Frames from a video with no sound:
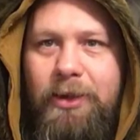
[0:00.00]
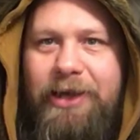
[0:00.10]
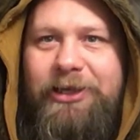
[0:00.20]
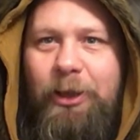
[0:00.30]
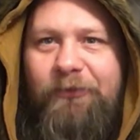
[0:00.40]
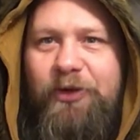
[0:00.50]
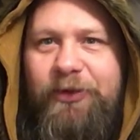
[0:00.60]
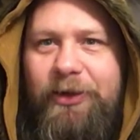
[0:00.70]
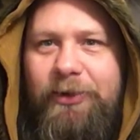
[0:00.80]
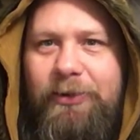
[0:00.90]
Until
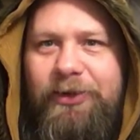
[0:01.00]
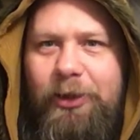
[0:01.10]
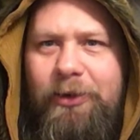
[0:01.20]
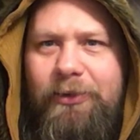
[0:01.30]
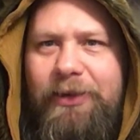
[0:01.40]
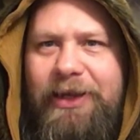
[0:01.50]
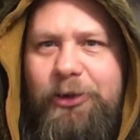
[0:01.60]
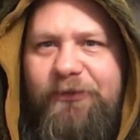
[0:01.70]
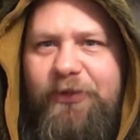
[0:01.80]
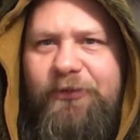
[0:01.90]
they get
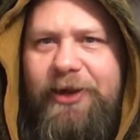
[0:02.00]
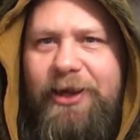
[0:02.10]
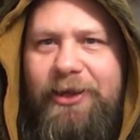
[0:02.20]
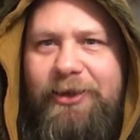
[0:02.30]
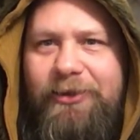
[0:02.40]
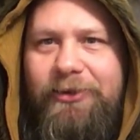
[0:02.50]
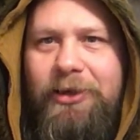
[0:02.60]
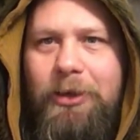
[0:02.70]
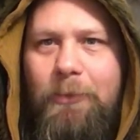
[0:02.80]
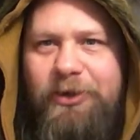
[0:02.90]
to a few feet ahead,
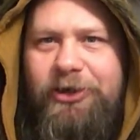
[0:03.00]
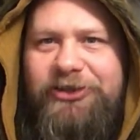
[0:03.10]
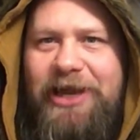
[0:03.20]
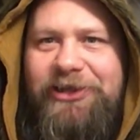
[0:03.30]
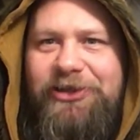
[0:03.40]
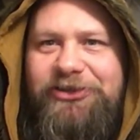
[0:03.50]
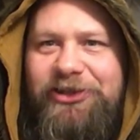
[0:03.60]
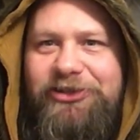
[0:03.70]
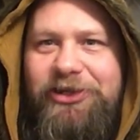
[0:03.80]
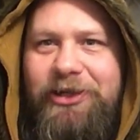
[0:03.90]
when John Saxon
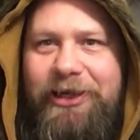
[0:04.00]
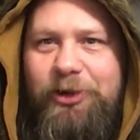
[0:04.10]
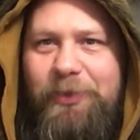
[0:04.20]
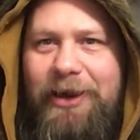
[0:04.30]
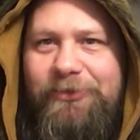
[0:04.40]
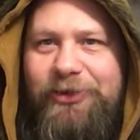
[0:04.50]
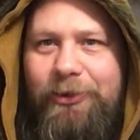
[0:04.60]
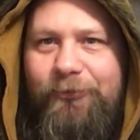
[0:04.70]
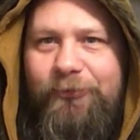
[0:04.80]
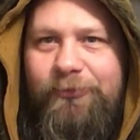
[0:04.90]
insists he goes by
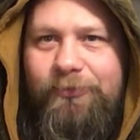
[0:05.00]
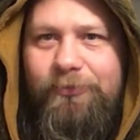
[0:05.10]
himself.